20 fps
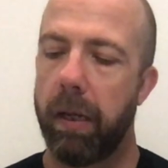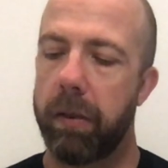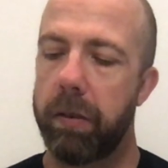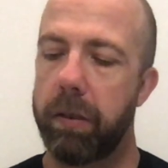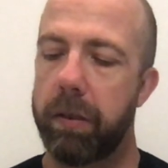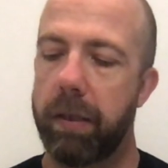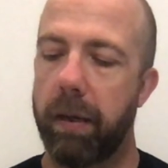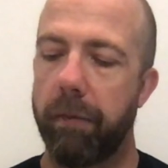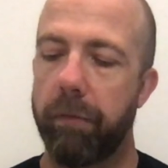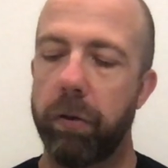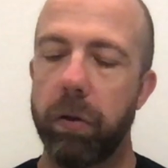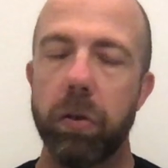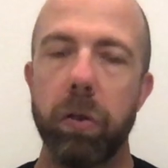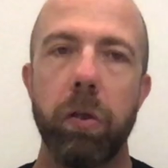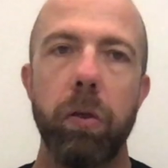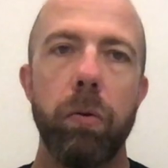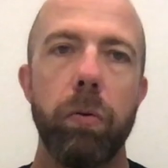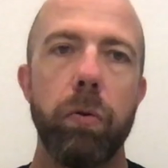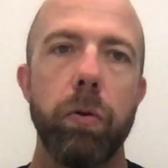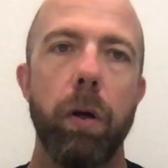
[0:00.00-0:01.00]
just have your
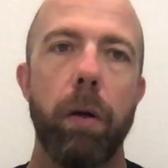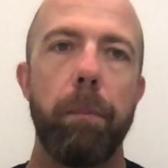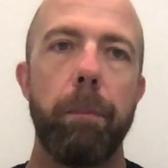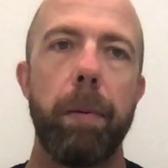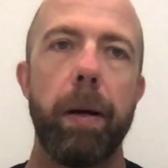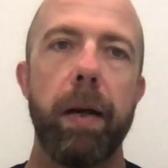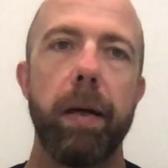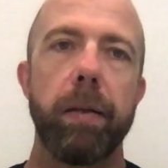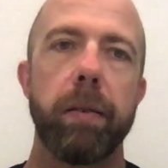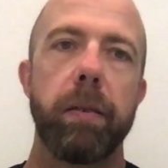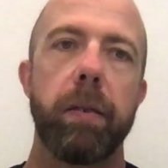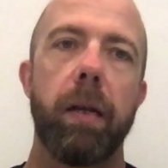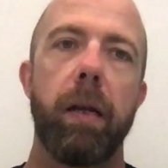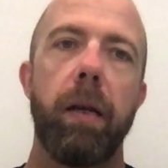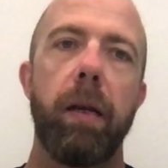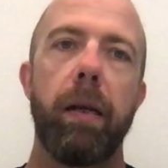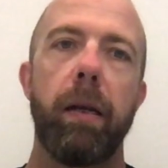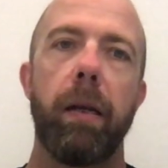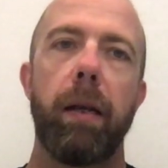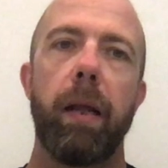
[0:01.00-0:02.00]
2 drop bags
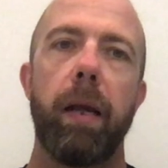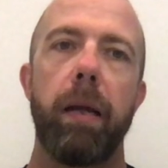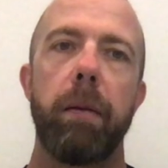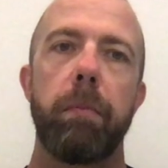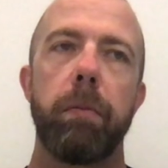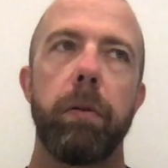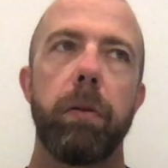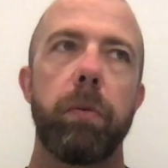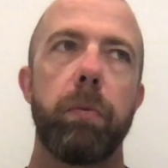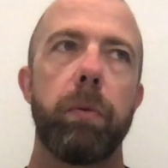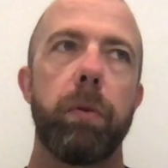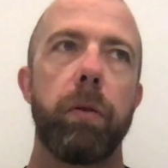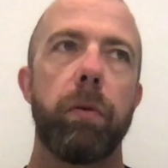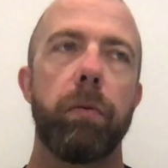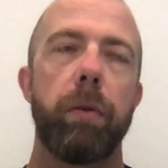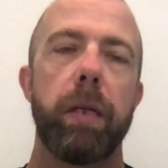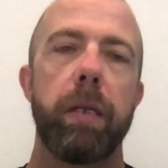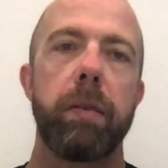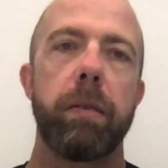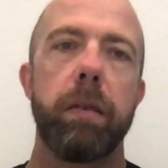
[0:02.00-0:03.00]
clearly labelled with your
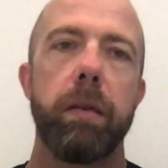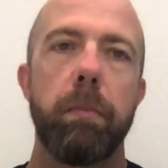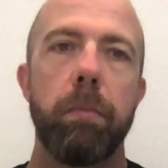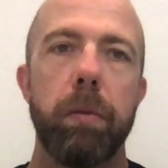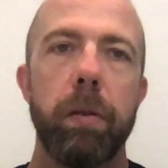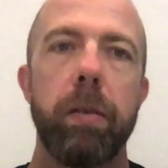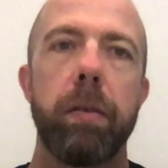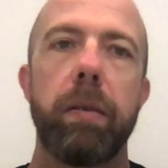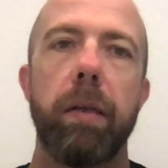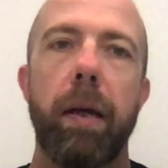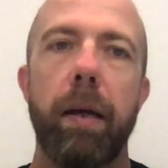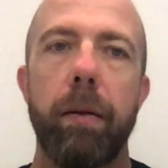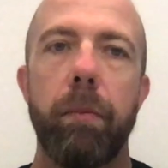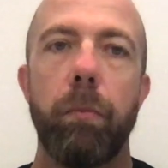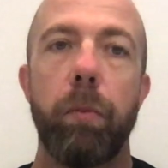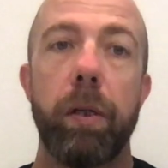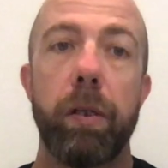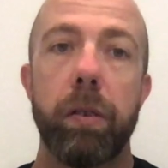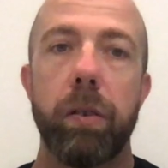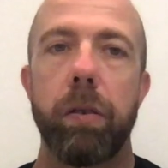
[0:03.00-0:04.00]
race numbers and
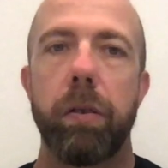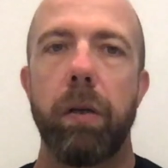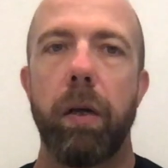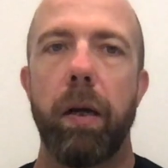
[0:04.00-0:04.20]
which